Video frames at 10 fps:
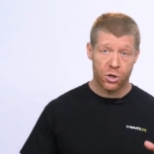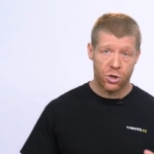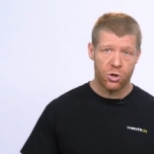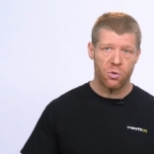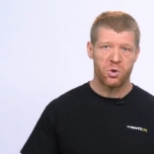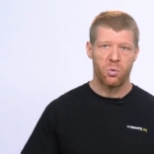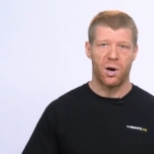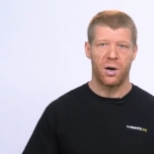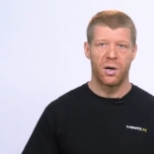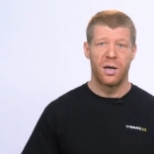
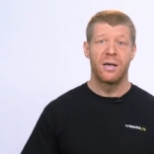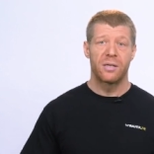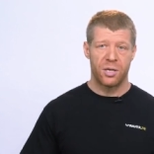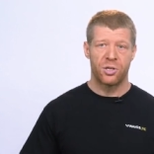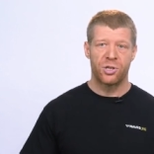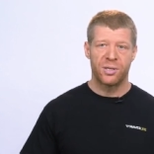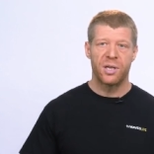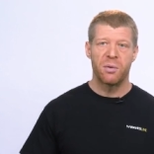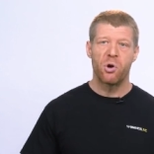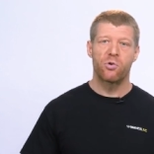software, such as
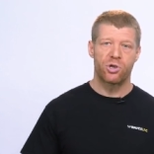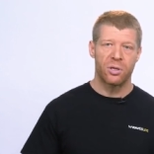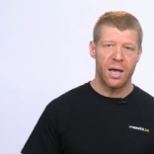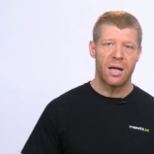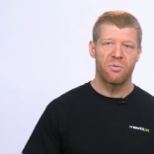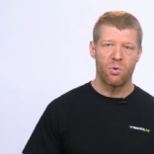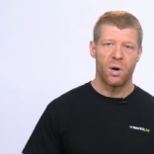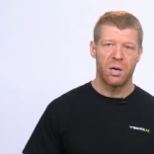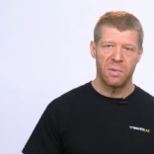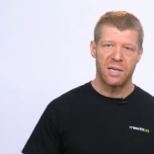the Emotion
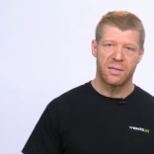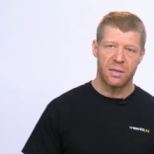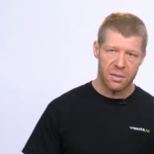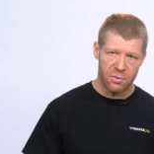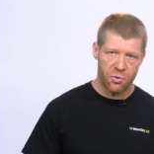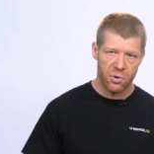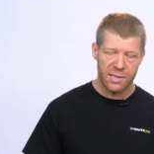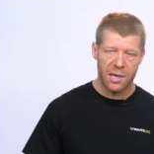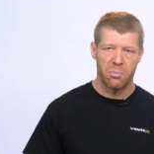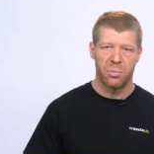LV1 mixer, for
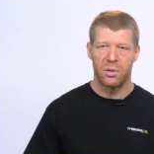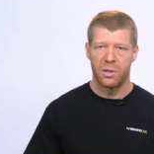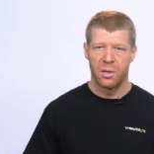example.